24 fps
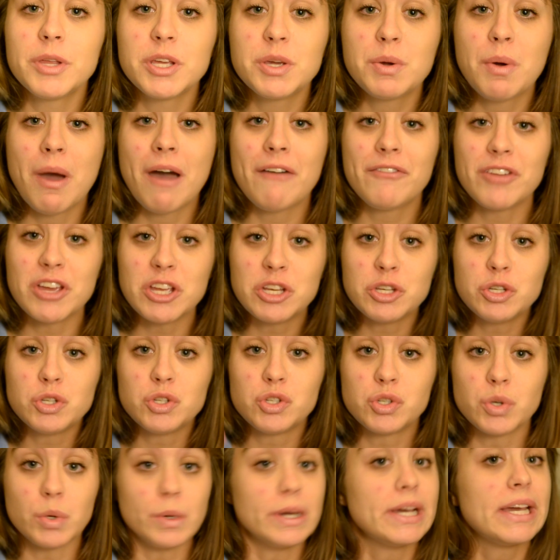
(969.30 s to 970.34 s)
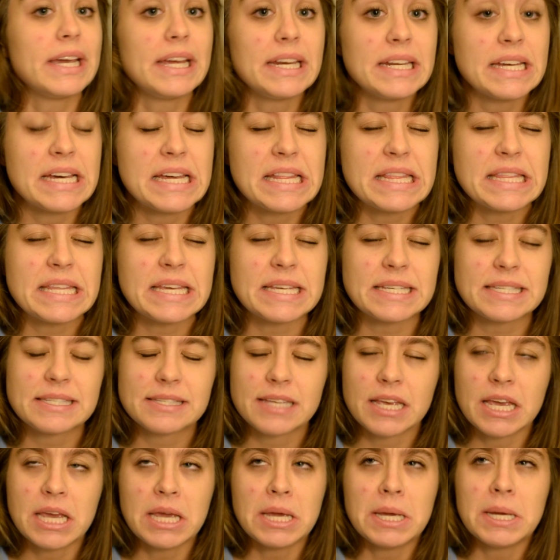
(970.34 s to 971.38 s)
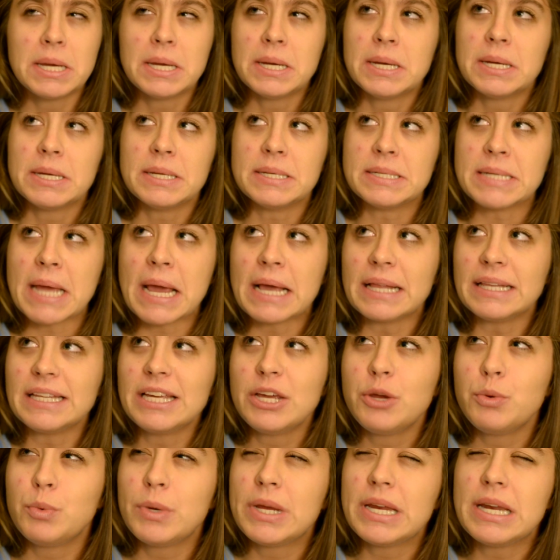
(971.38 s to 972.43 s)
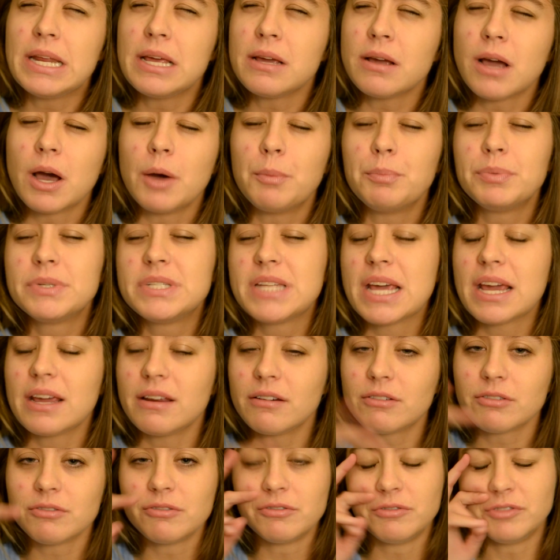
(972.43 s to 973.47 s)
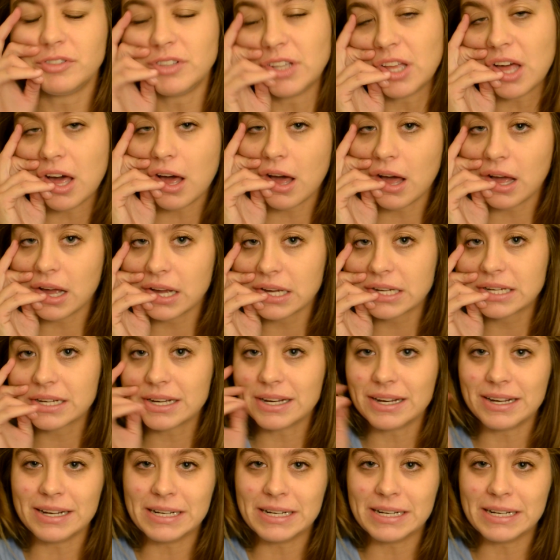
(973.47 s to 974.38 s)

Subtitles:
that you have enjoyed this daily reading update vlog.